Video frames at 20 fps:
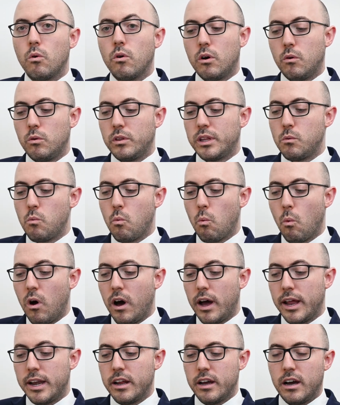only
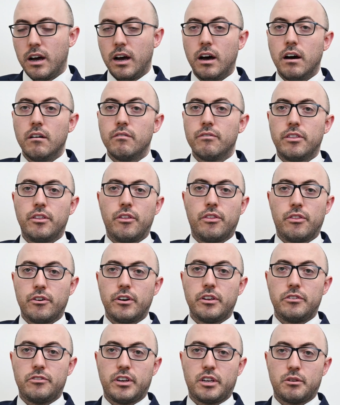one of the
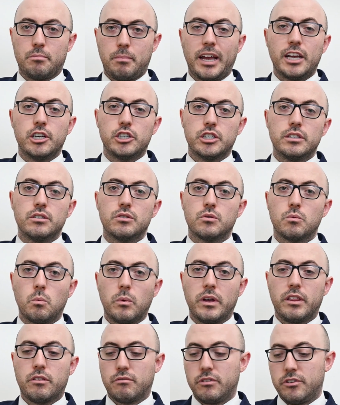36 patients
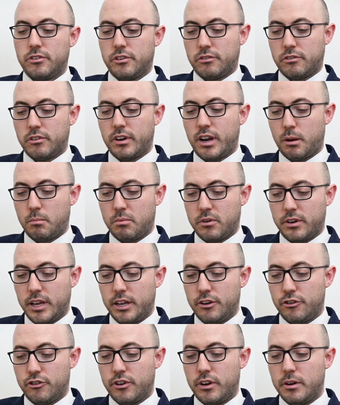with resistant
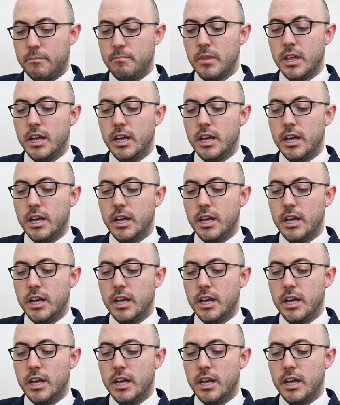hypertension